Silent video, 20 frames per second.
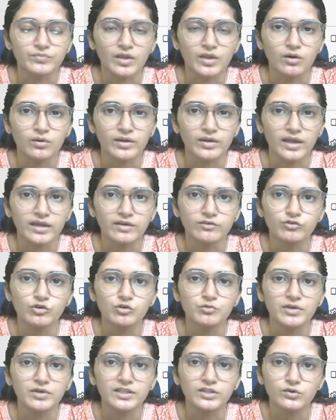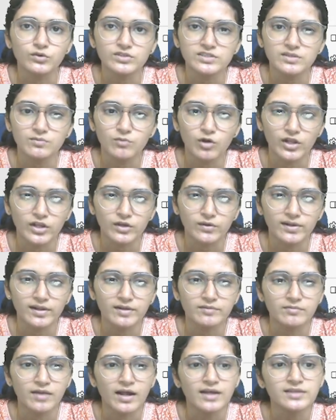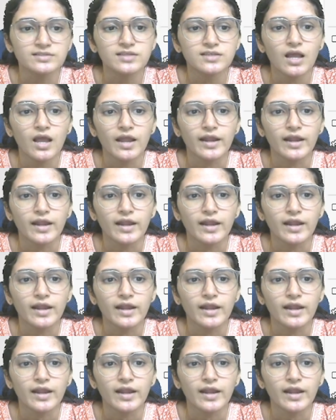okay, if you increase the molecular mass,